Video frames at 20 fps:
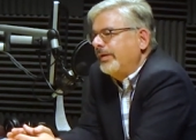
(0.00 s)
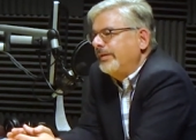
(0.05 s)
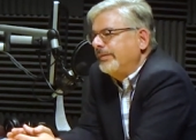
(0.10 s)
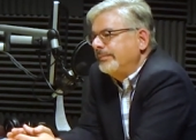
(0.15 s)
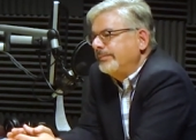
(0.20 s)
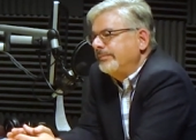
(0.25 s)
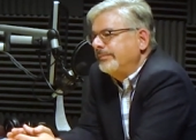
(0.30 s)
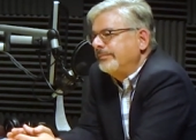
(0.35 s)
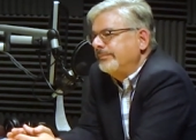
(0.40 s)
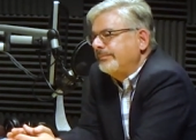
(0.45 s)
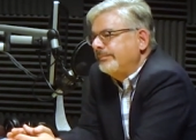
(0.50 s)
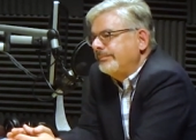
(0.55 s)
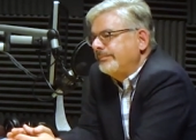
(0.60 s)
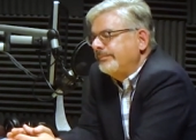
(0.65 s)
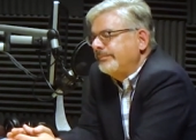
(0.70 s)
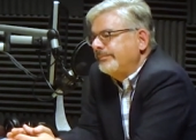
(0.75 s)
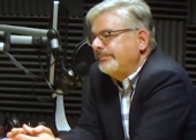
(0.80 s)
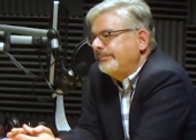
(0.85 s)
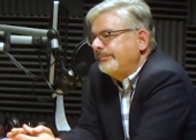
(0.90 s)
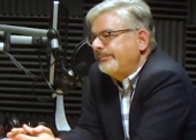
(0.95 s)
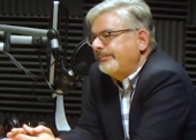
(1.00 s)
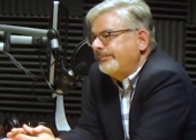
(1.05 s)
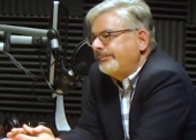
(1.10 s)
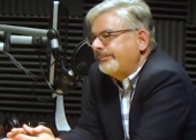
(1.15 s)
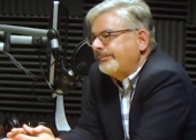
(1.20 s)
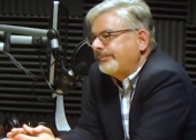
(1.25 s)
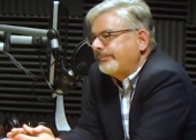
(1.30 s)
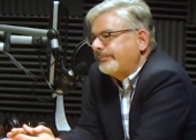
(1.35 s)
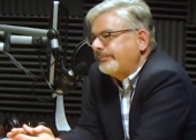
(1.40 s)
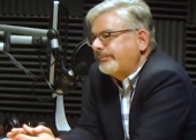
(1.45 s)
for. So what's
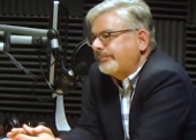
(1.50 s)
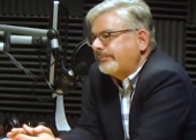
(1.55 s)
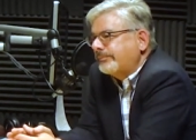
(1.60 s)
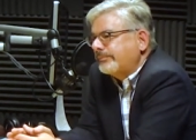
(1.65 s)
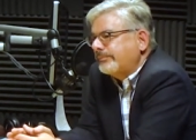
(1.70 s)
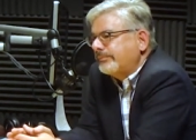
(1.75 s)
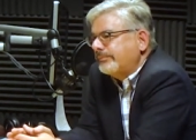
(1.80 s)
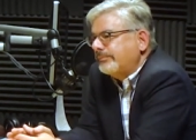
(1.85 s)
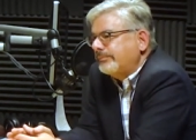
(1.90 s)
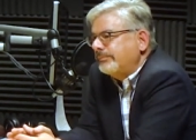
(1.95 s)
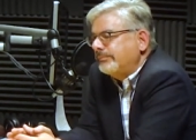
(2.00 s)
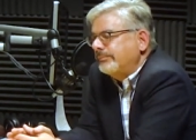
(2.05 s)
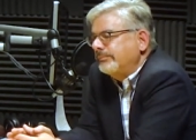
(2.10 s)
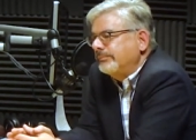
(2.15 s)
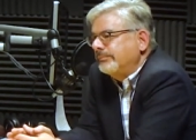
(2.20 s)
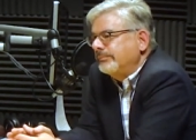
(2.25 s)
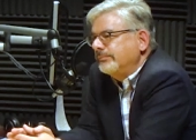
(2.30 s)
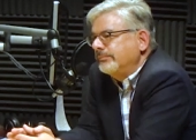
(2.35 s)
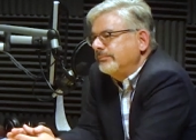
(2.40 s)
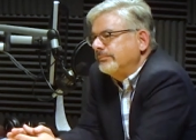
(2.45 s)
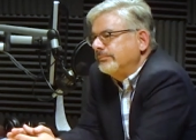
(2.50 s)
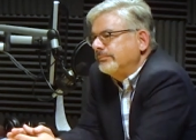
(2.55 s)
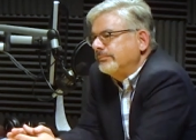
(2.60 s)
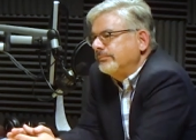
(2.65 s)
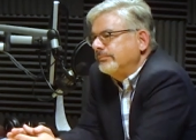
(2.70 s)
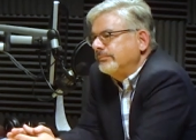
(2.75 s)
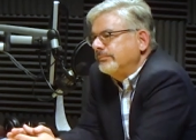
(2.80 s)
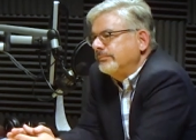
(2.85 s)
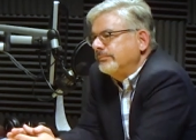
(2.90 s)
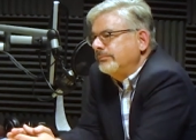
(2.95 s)
one of the interesting things about
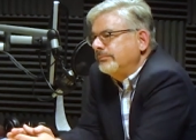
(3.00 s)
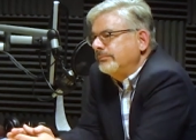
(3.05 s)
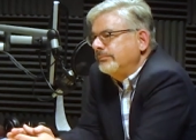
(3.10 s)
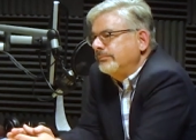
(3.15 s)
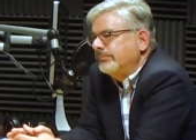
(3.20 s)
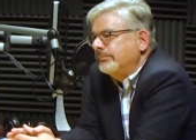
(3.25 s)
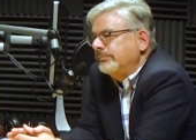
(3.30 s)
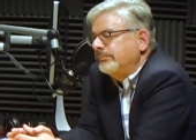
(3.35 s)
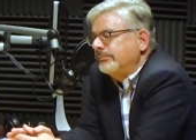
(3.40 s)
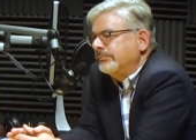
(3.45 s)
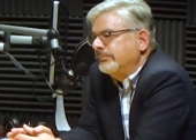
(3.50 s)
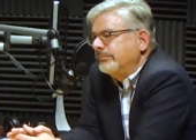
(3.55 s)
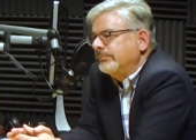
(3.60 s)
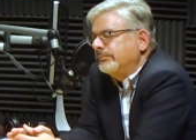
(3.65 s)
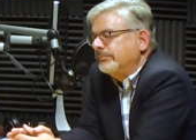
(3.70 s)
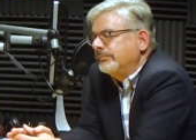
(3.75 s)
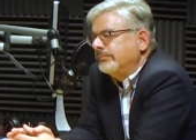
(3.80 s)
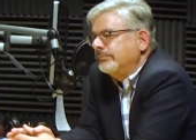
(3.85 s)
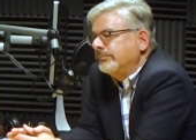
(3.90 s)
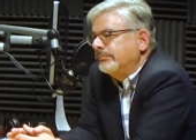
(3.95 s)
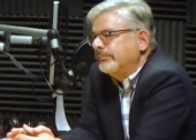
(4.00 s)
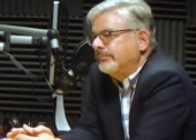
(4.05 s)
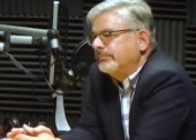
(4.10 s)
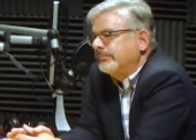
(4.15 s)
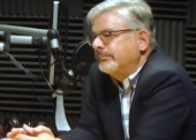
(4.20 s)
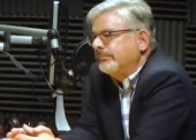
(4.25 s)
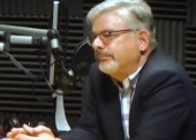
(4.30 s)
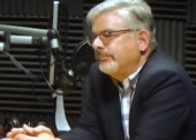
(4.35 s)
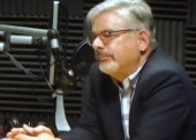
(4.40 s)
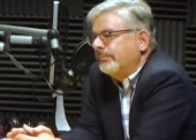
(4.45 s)
consultancy, and and it's
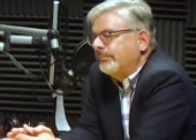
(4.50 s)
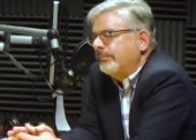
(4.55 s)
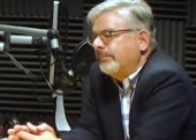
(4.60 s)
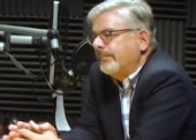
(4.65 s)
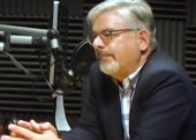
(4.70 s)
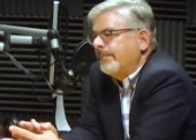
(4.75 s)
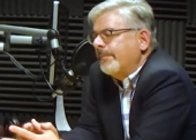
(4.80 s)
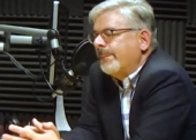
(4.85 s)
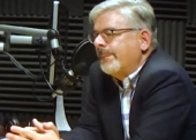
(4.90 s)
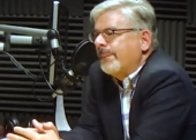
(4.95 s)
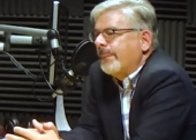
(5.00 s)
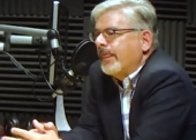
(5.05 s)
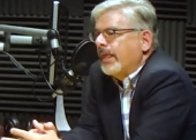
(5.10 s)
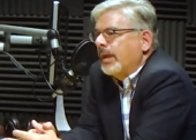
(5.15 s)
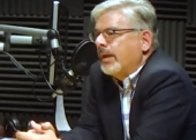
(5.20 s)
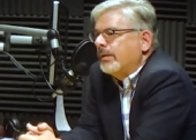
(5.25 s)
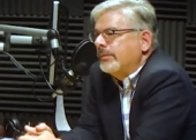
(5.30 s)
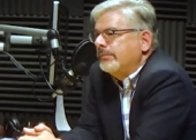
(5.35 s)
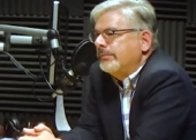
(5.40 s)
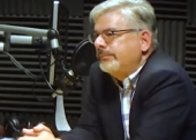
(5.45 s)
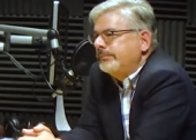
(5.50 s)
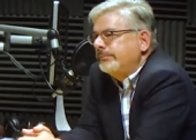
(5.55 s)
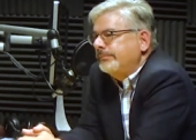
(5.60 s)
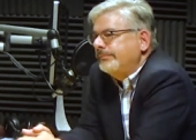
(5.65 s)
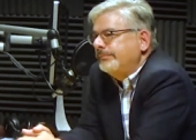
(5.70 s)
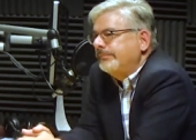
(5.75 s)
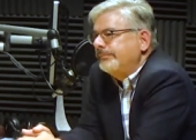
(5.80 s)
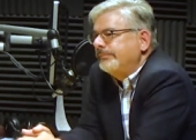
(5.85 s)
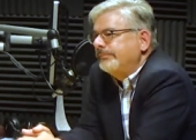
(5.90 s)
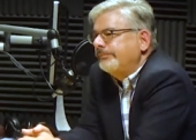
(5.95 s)
very not a lot of people
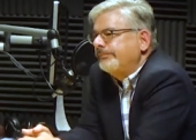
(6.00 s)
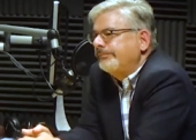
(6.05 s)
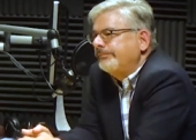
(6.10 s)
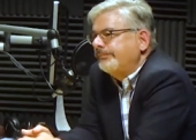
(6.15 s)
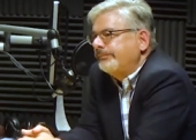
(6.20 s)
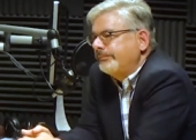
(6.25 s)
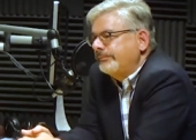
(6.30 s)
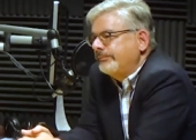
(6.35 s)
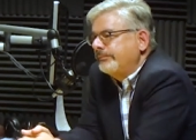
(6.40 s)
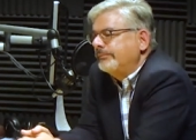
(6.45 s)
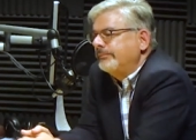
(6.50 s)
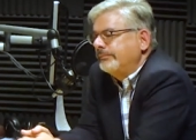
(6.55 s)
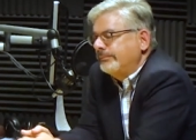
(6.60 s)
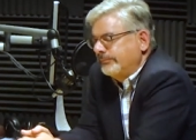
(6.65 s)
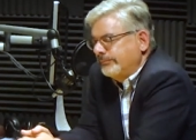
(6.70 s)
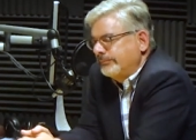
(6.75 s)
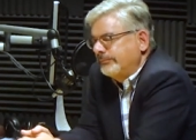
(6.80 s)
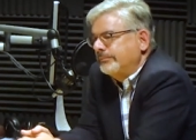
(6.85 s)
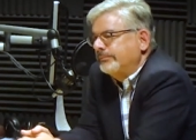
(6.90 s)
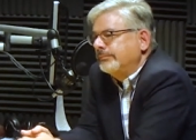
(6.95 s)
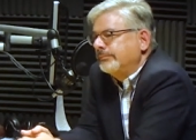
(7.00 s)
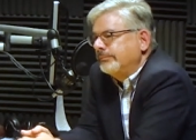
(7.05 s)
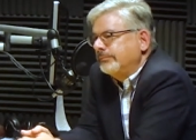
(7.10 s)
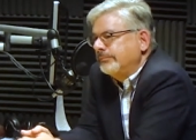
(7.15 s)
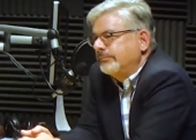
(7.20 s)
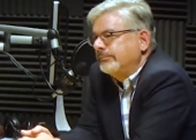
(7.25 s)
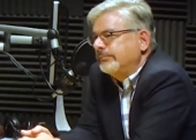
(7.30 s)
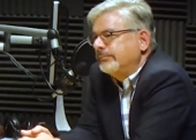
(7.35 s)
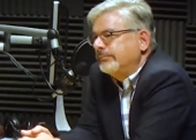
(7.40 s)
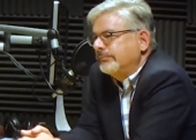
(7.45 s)
know the mm-hmm. industry mm-hmm. of
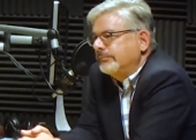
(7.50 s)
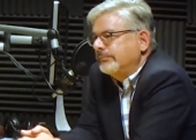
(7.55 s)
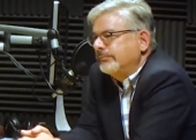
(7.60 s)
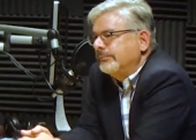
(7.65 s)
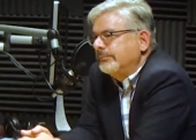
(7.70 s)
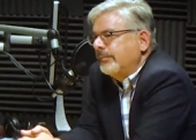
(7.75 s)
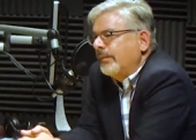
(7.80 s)
consulting.